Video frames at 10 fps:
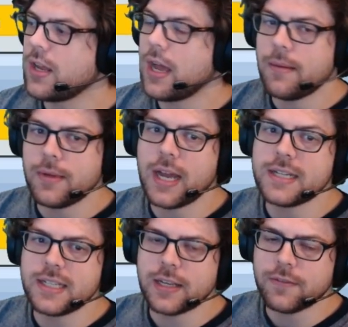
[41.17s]
I
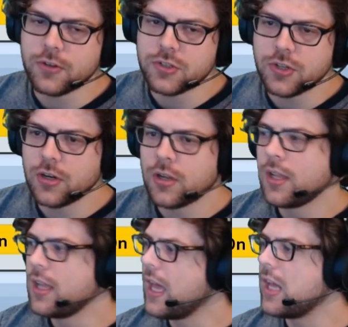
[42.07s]
dig it for sure.
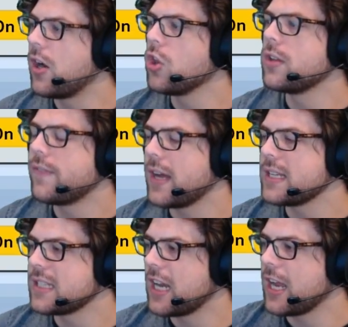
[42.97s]
And all
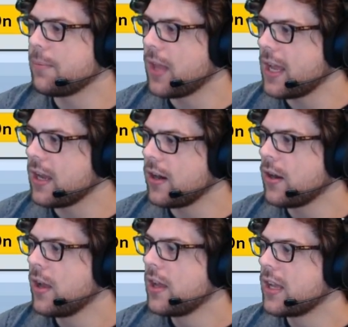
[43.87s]
advice that I apply here
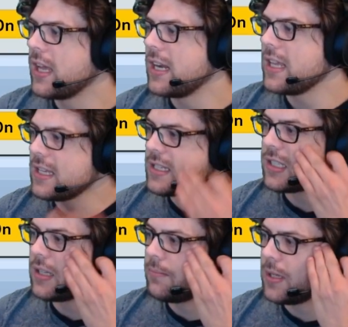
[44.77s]
can
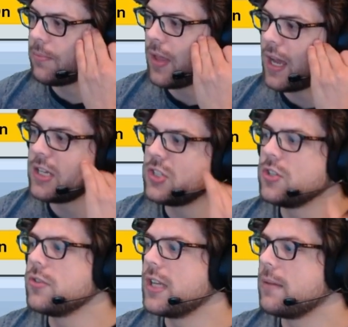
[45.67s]
easily be applied
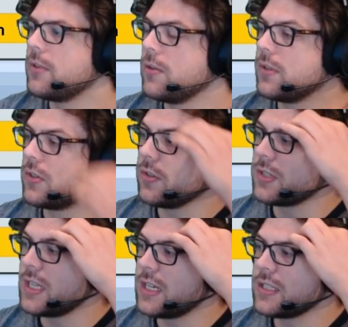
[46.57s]
to GameCube controller
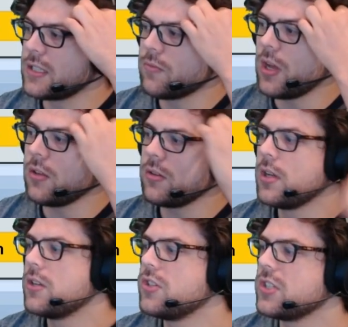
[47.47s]
settings as well.
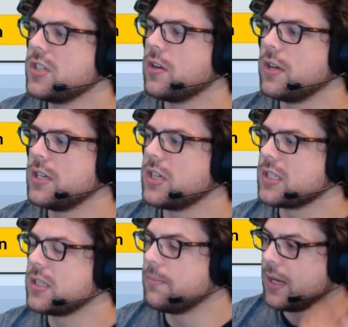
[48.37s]
Just, you know,
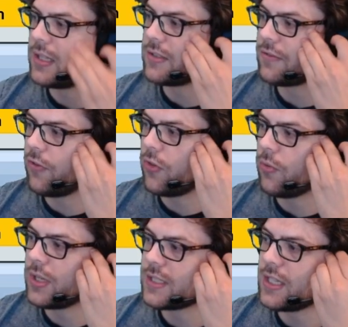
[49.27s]
adjust the buttons for the
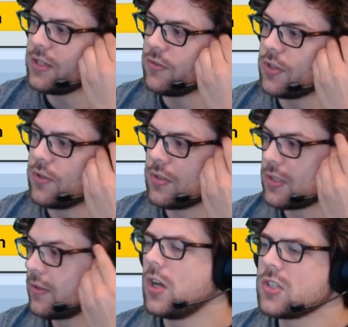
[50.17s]
ones that you
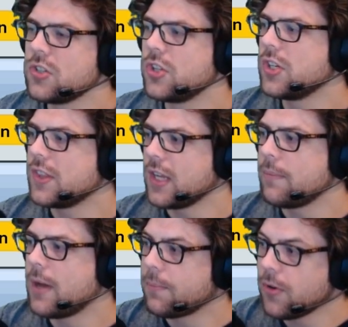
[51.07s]
use. Also, the good thing
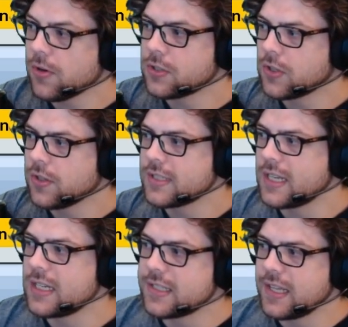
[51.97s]
about Pro Controllers
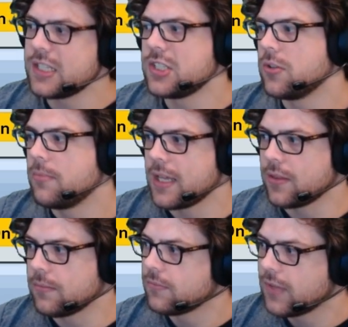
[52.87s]
is they still make
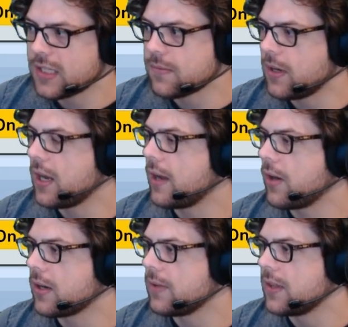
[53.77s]
them. That's why I
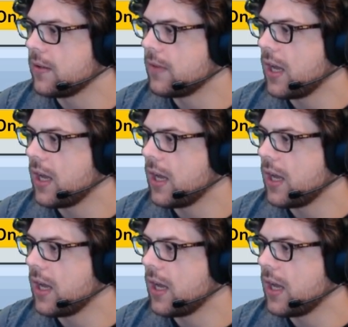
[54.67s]
recommend them.